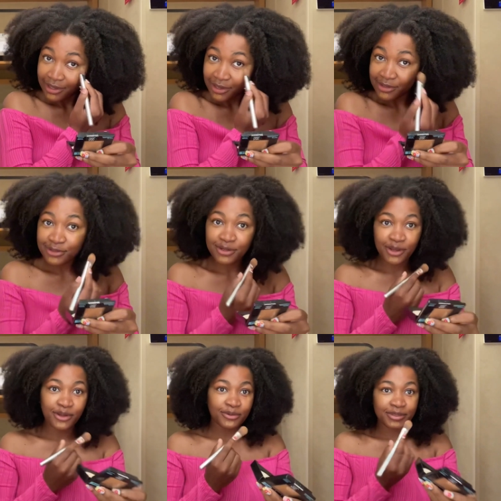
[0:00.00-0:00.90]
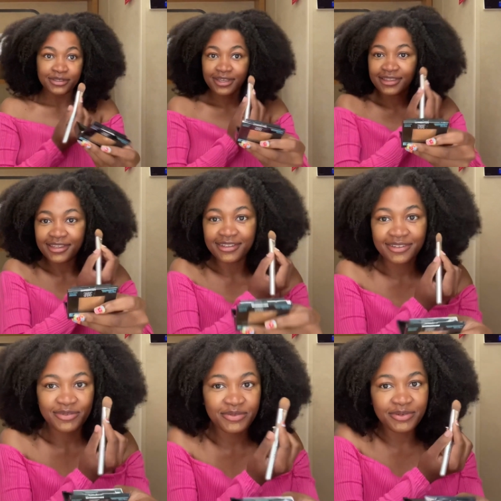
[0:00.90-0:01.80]
Cause you know when
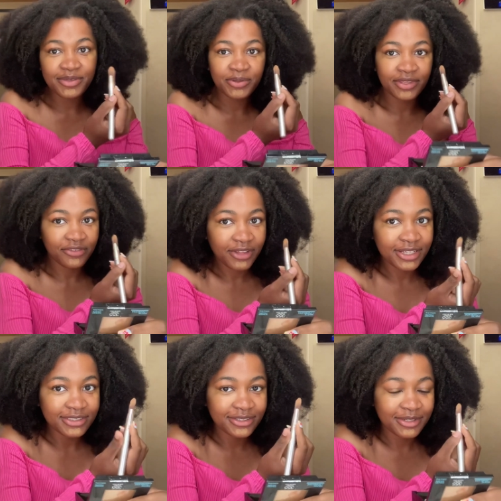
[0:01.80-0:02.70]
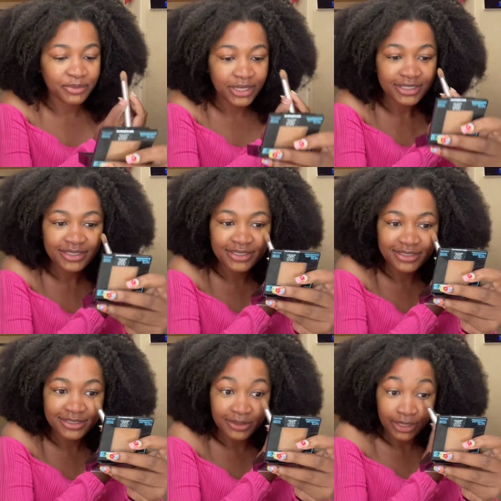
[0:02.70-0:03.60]
you put the flash on in
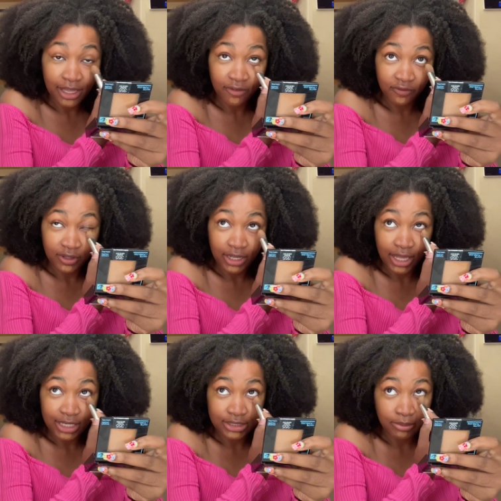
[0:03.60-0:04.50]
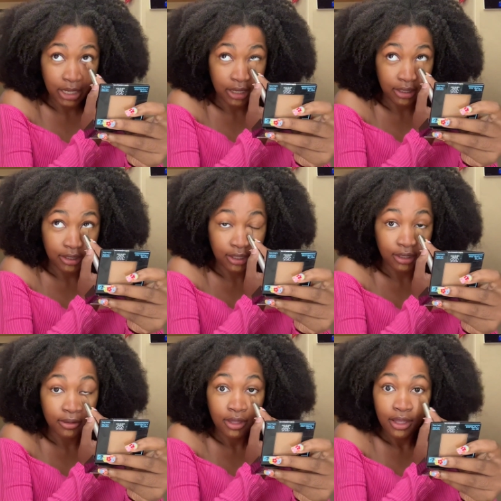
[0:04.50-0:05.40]
pictures, you get that flashback,
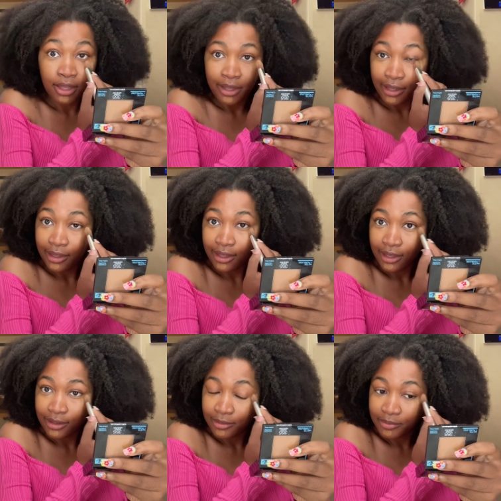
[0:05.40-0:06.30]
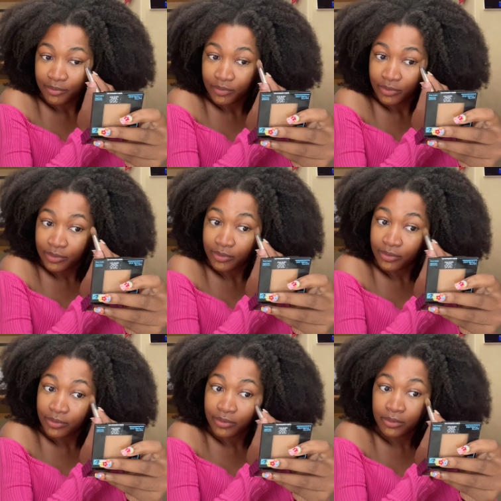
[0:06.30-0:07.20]
honey. And
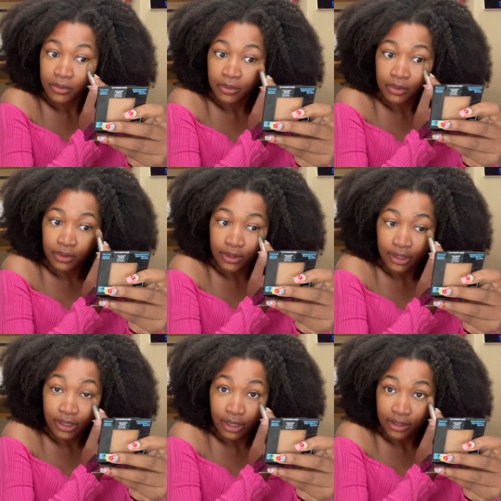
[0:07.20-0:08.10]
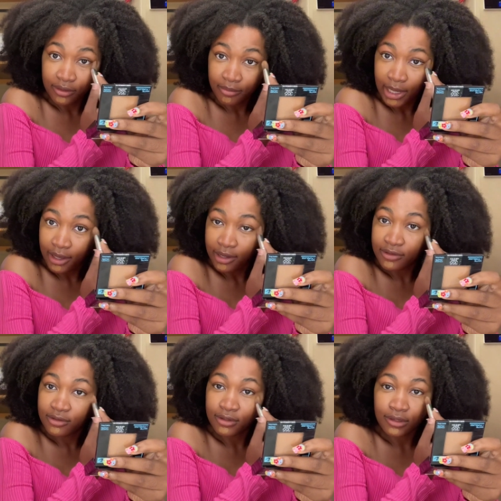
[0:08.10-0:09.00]
yes, my eyes
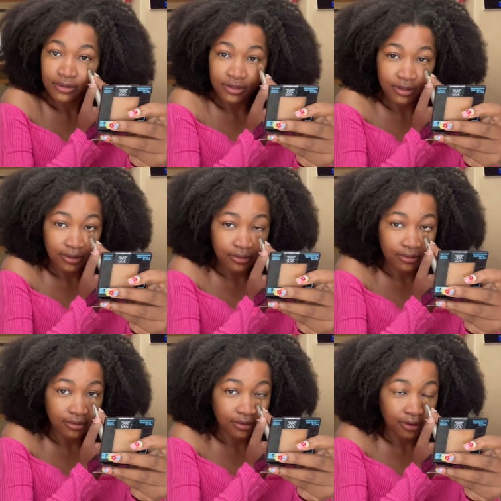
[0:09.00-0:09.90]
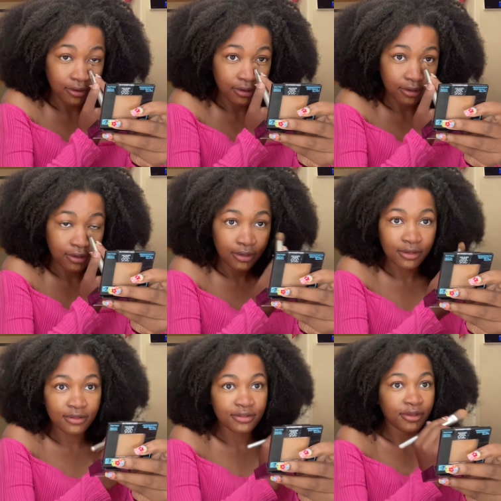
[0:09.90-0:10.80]
are just a little dark,
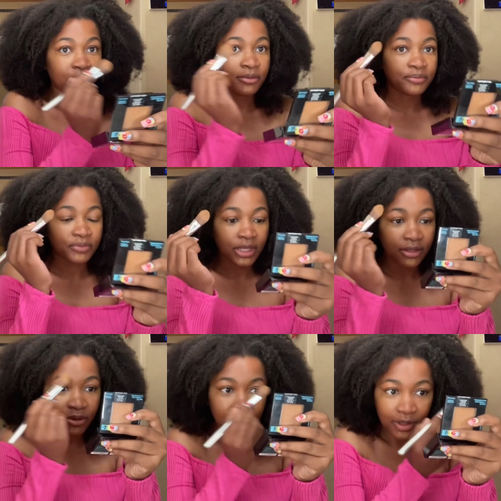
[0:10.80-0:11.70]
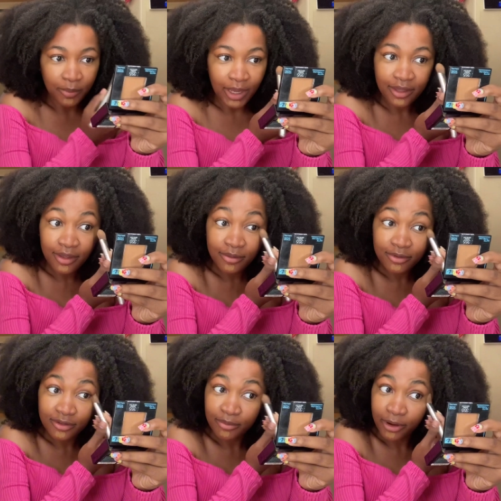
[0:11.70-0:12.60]
so a little bit of makeup
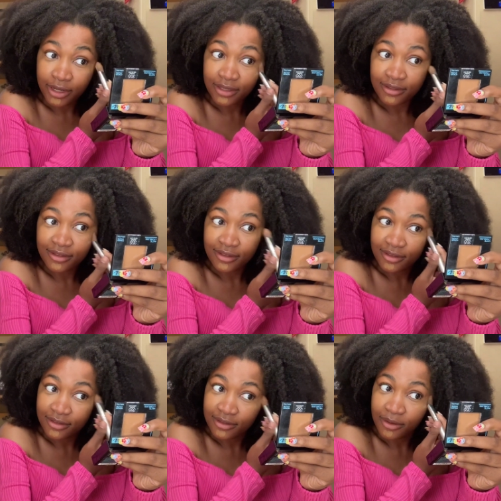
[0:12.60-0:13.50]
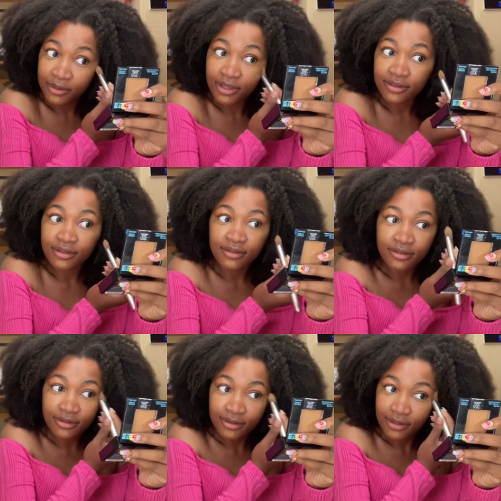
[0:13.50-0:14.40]
just brightens it, so it
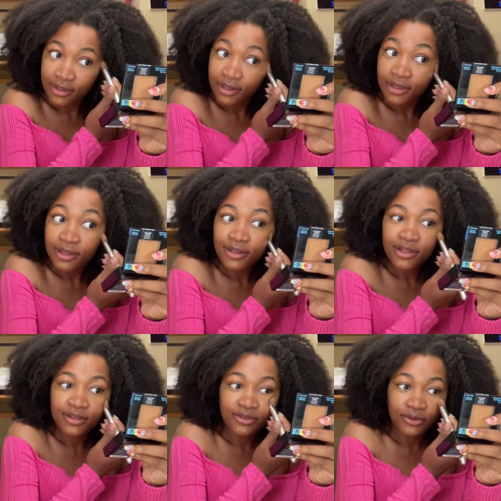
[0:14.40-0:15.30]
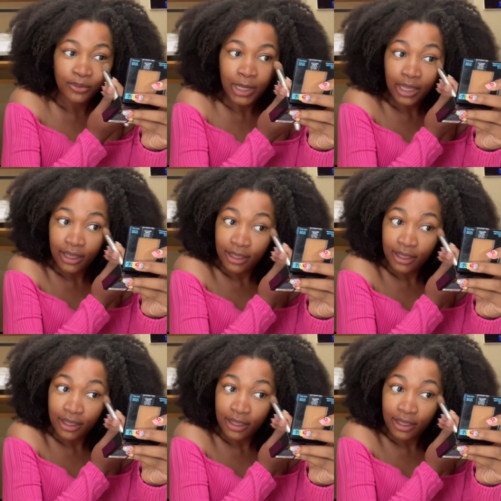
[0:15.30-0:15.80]
doesn't look too bad.